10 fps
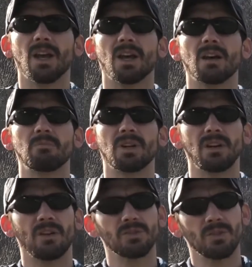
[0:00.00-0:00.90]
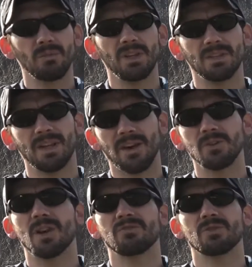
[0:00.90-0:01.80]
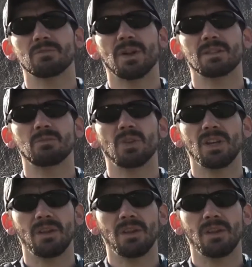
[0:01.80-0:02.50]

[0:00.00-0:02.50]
but it also means that now you have a responsibility,